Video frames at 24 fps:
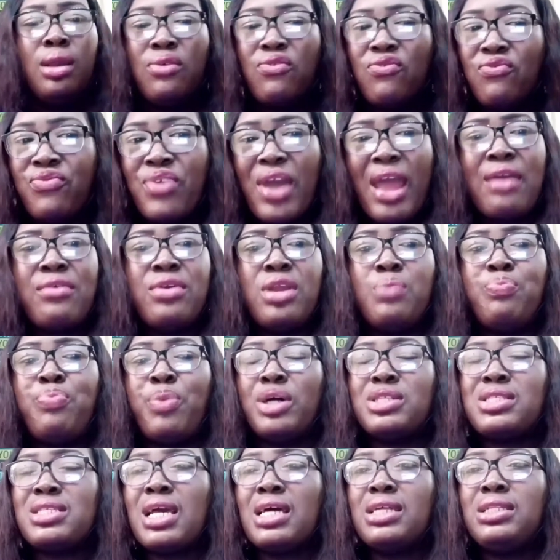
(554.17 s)
very
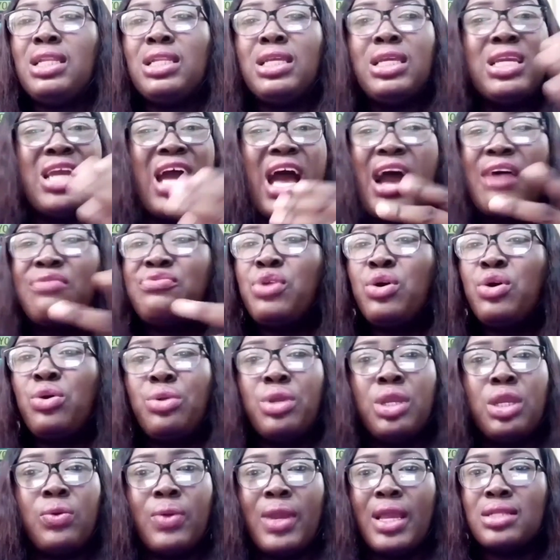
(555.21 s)
importantly, have no
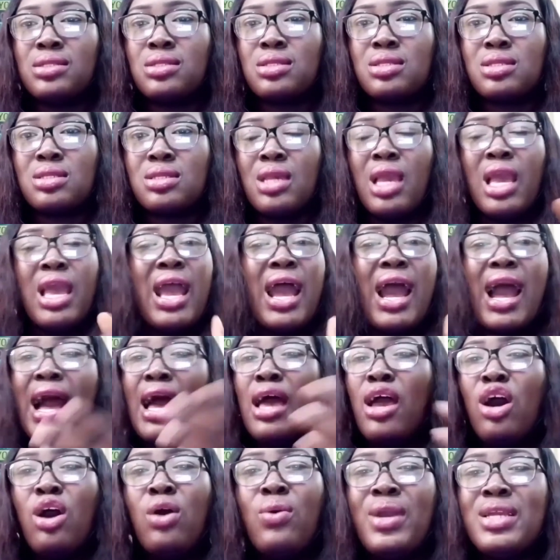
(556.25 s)
regrets.
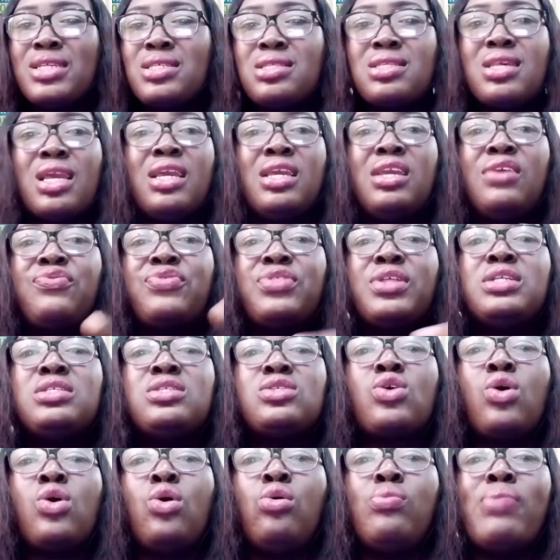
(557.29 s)
I always say, if
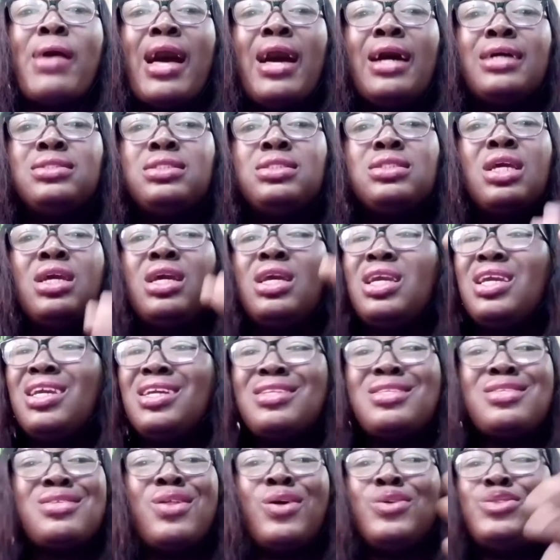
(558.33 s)
things go bad,
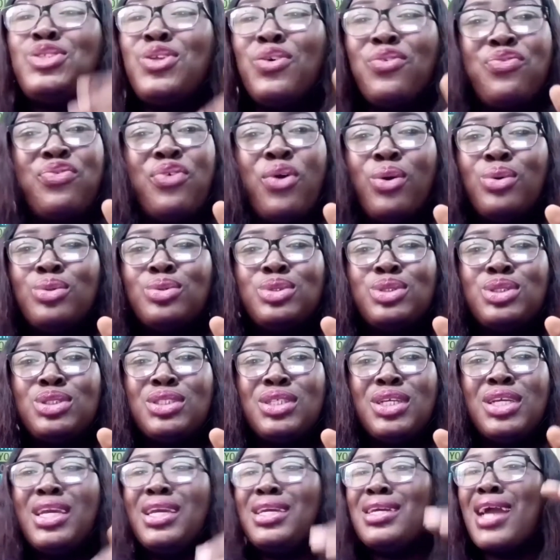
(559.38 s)
it's not your
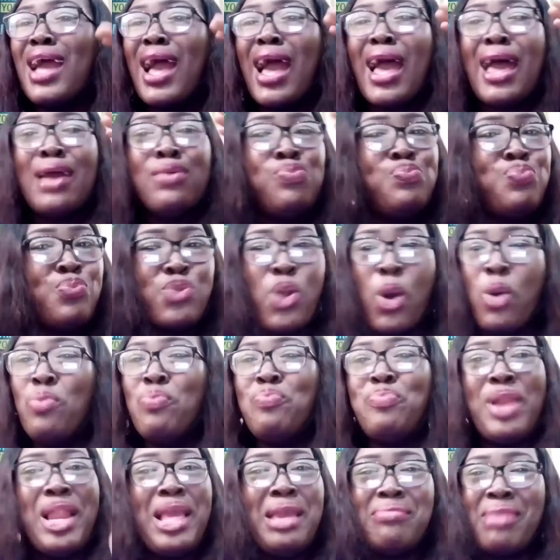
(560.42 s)
fault. I
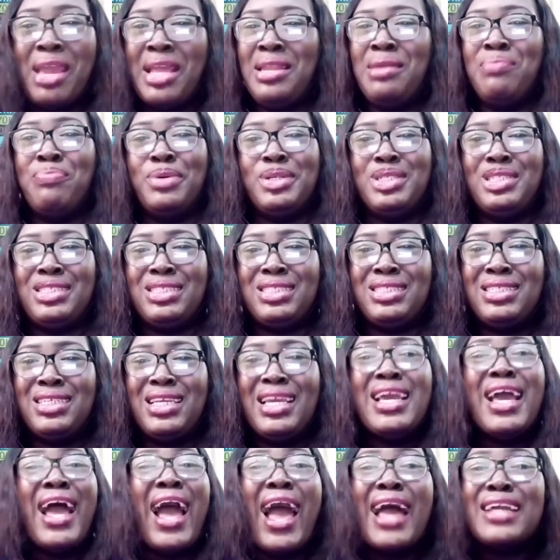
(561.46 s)
don't blame anybody.
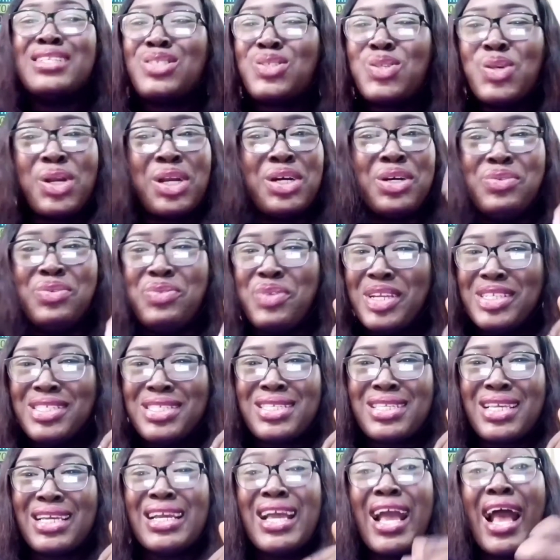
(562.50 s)
I took a
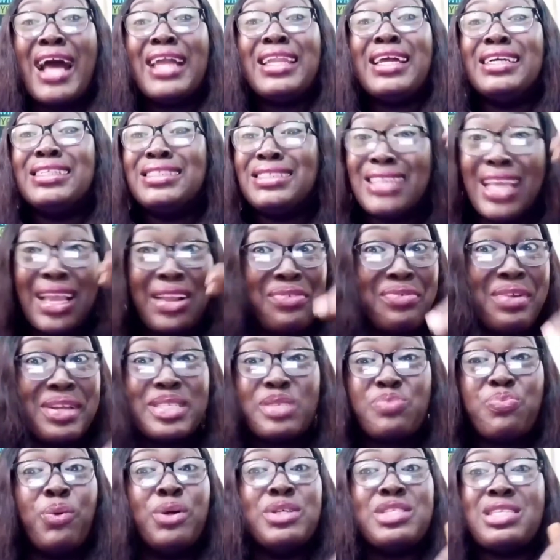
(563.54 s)
risk and I take
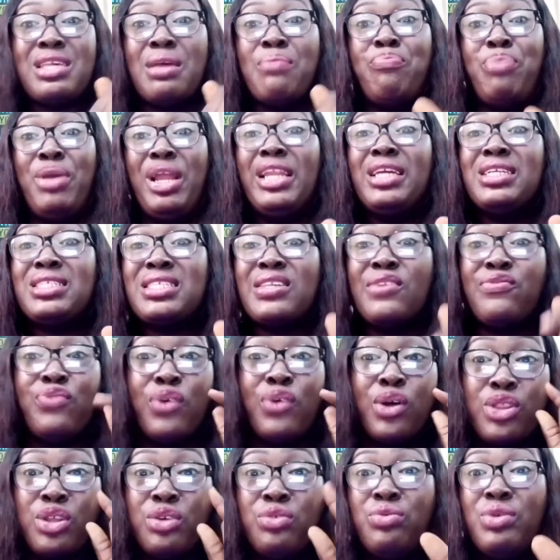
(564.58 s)
responsibility
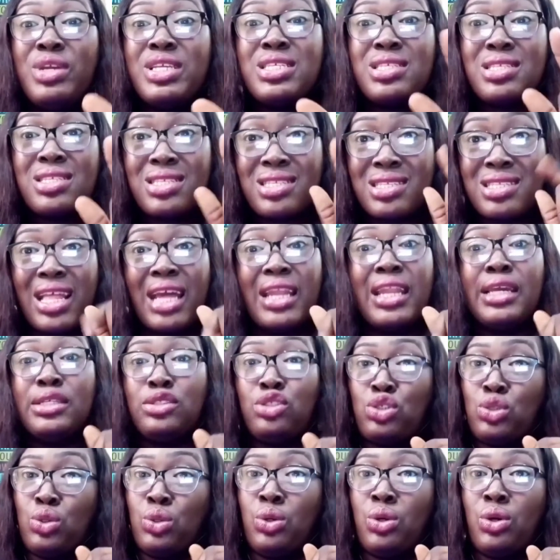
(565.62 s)
for the risks that I
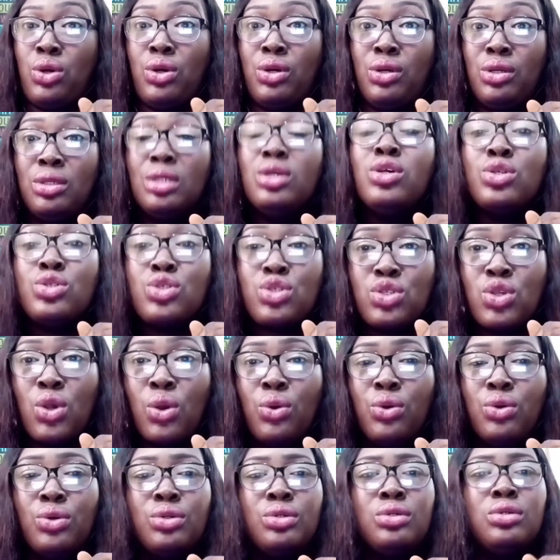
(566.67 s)
took.
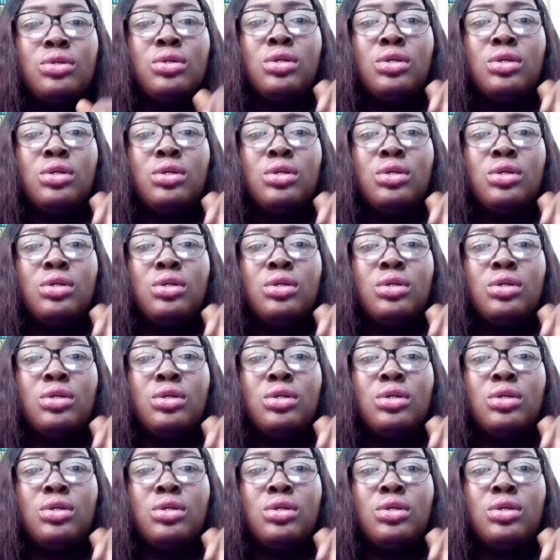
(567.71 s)
So,